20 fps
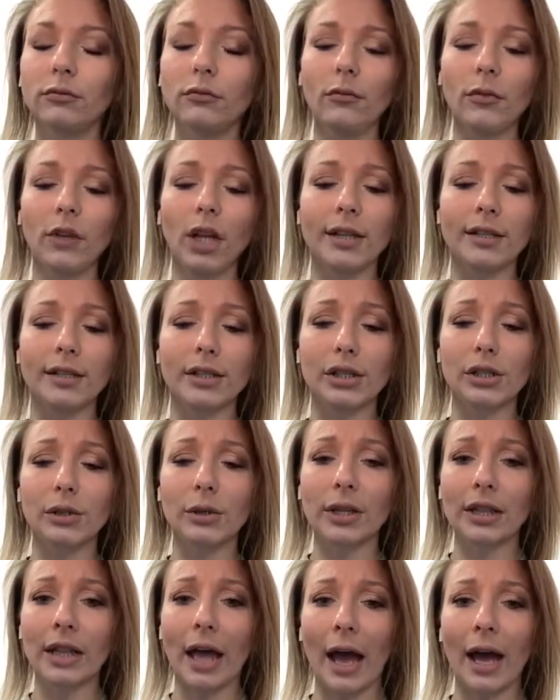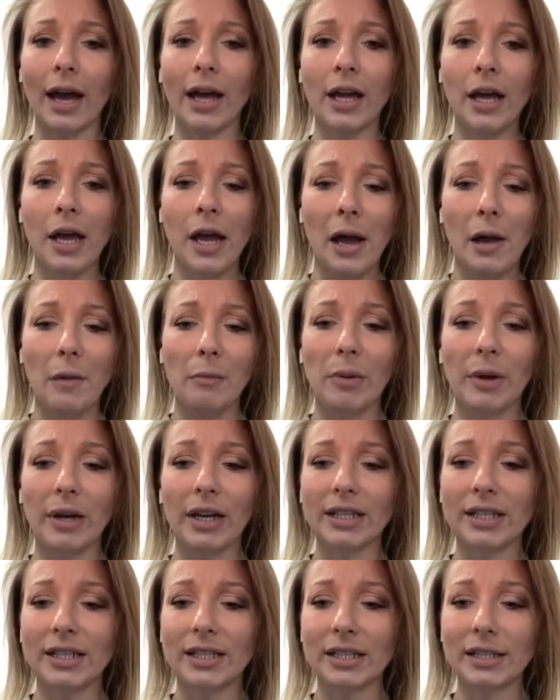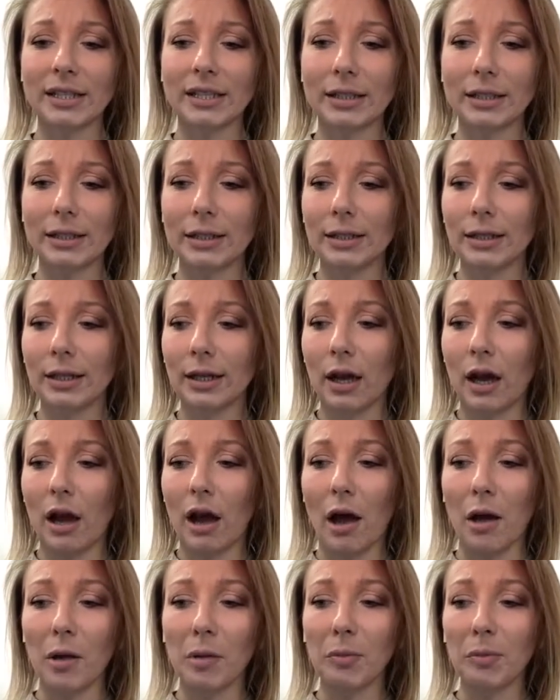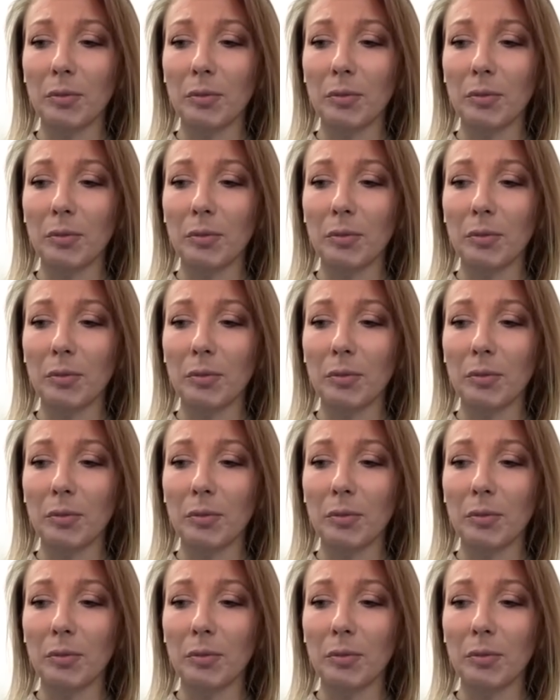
into doing that. But I'll